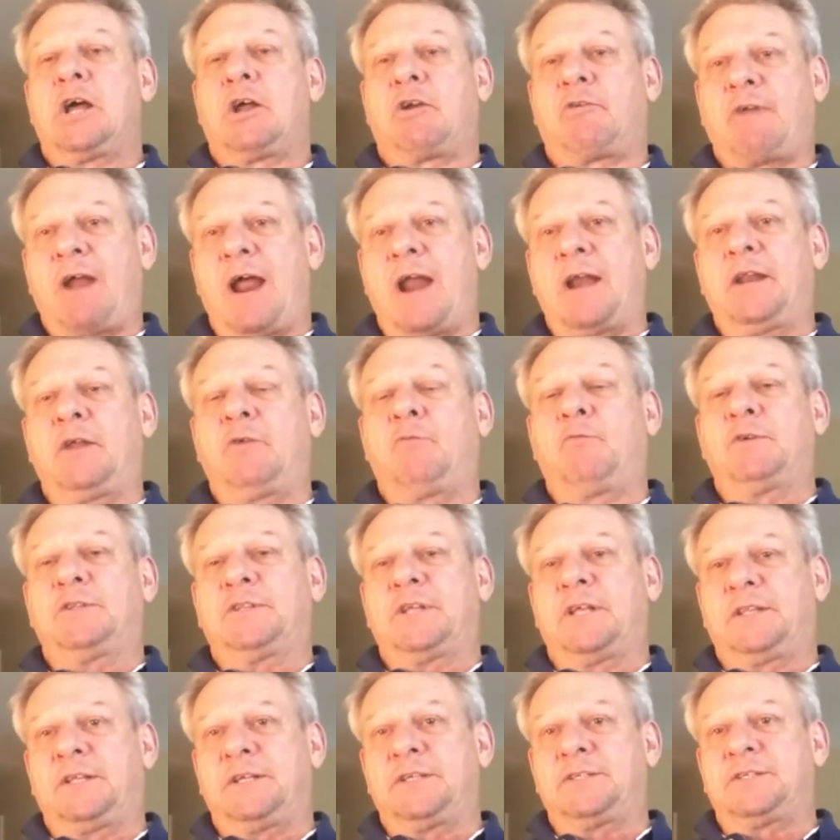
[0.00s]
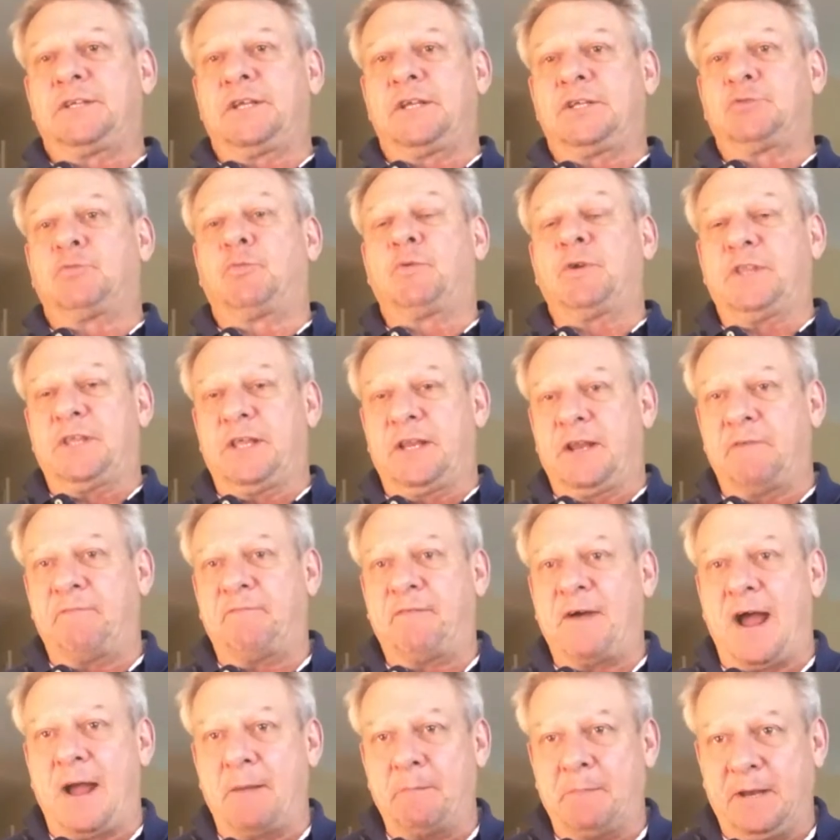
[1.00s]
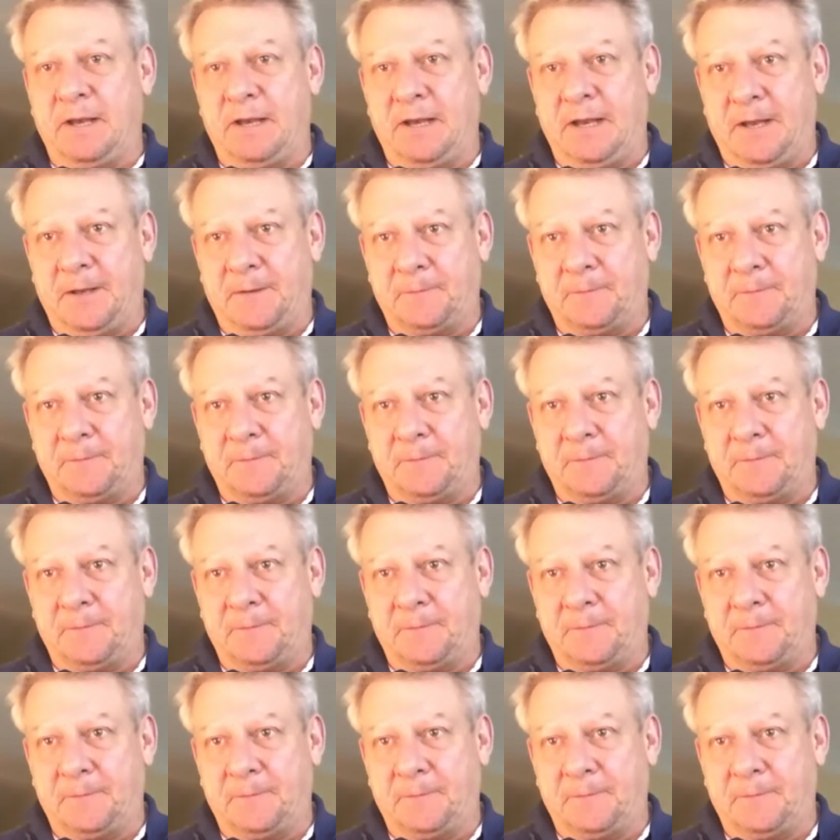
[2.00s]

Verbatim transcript: running with the disease within a family.